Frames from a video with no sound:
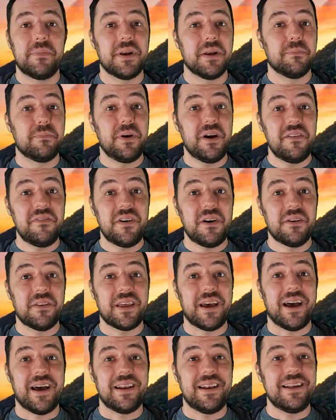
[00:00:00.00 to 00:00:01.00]
But above all
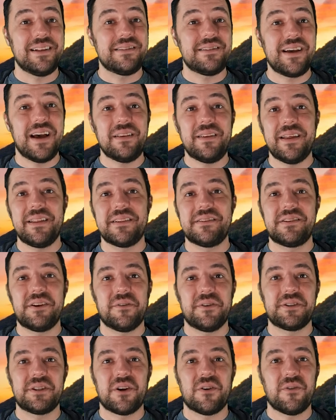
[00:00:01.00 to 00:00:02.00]
that, it's not like the
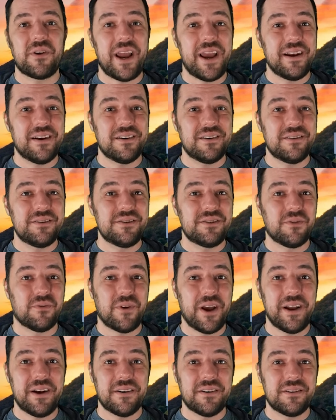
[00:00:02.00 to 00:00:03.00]
series creators,
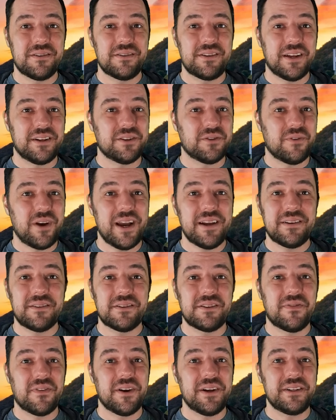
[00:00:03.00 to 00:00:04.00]
writers, and
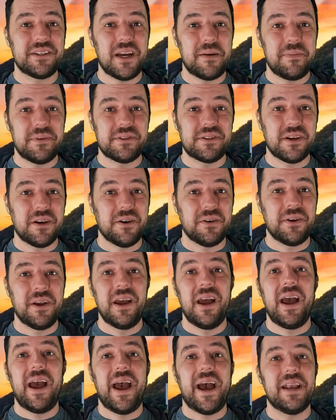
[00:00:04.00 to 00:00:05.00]
directors for each episode
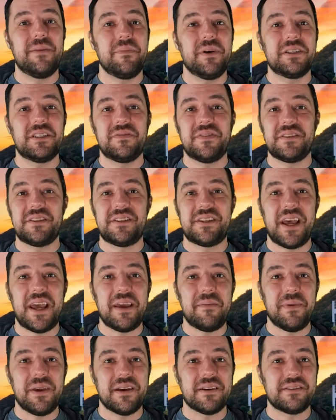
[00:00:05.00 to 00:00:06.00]
had much of a
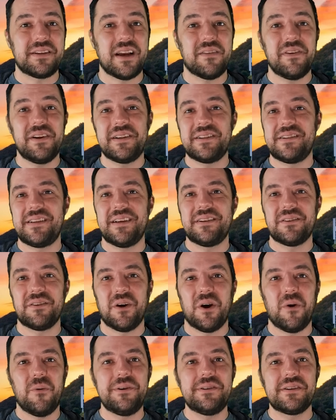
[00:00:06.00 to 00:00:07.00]
say, because every decision
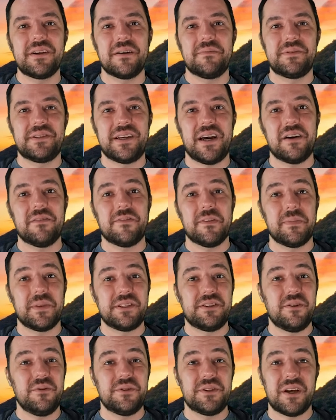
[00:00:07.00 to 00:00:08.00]
always comes down from the
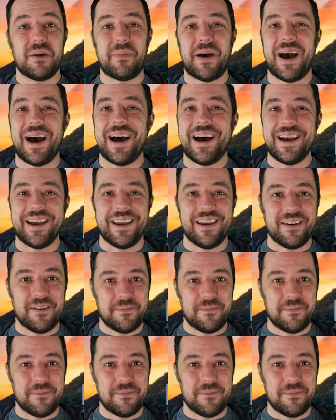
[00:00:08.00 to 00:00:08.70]
suits up high.